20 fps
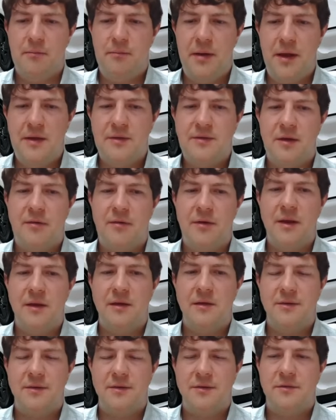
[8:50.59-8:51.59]
piece of it,
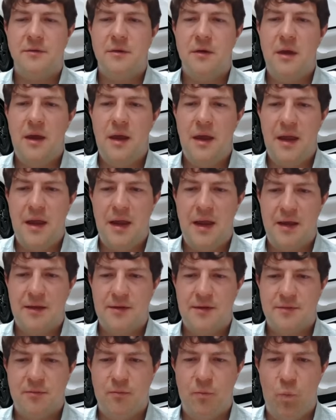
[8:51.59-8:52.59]

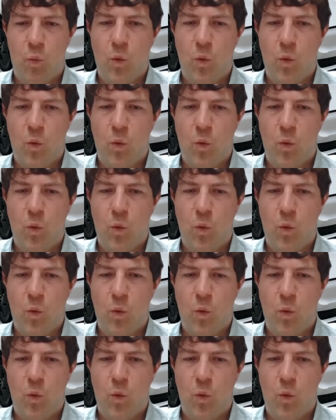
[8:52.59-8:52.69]
is